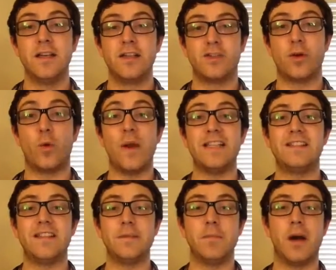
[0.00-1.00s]
so I don't waste
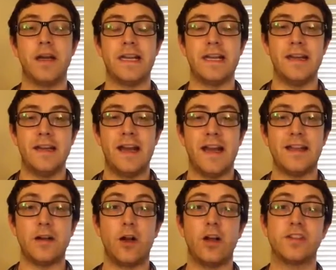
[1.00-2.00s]
any money. And
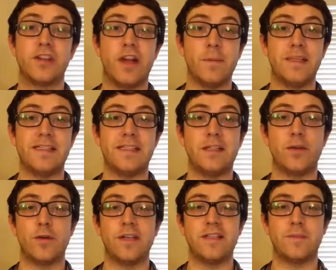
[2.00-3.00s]
that'll also help me
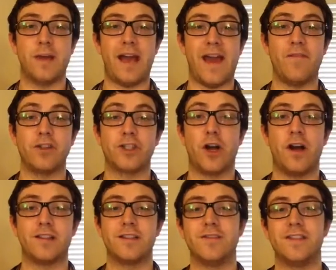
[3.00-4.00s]
decrease my average
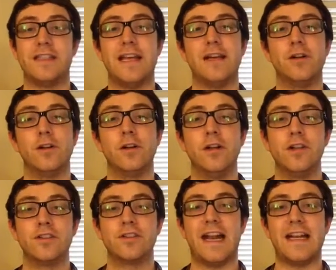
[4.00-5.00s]
cost of sale
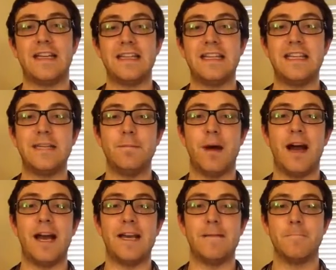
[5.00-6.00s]
so that I can keep
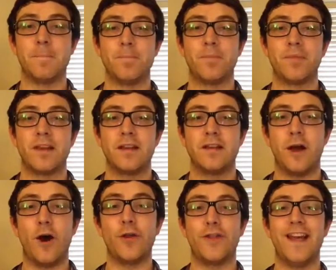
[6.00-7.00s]
my,
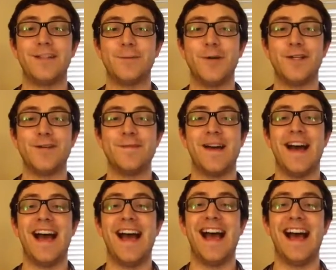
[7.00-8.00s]
oh, thanks, William.
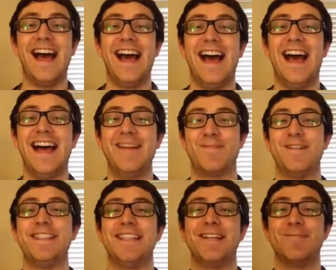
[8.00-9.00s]

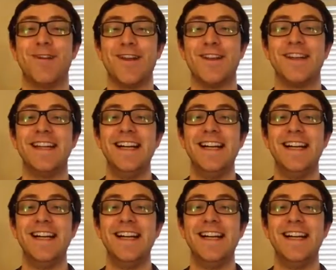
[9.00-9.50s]
Appreciate it, brother.